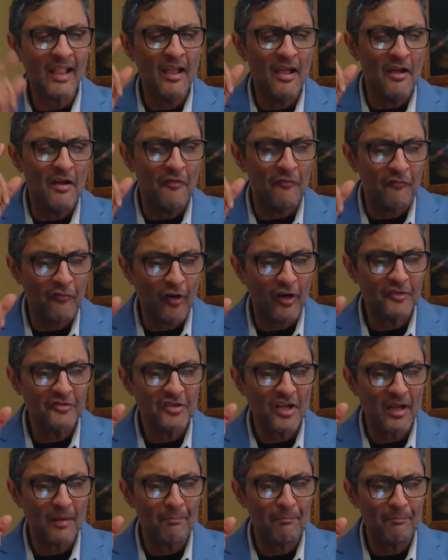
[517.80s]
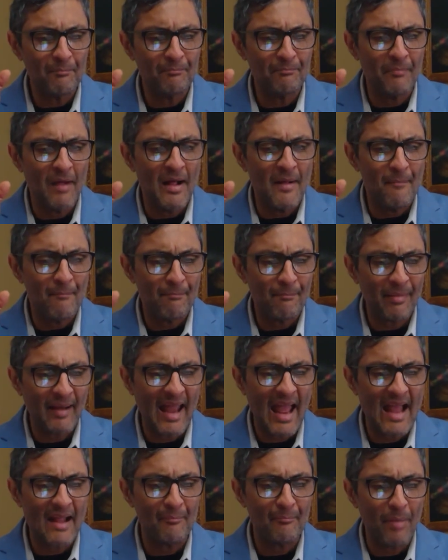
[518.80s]
Virtual
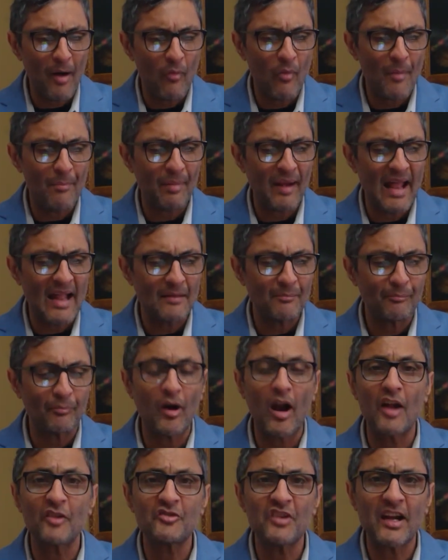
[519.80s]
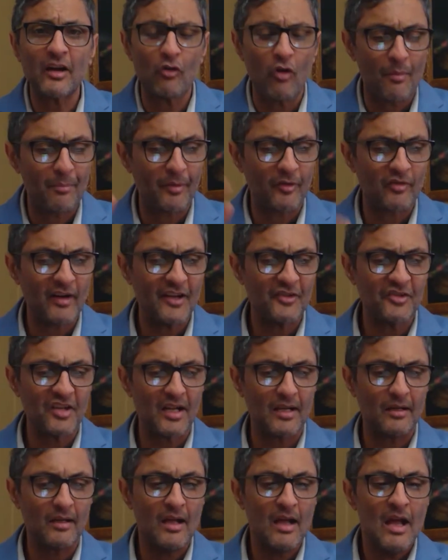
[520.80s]
Power Plant Project Corporation.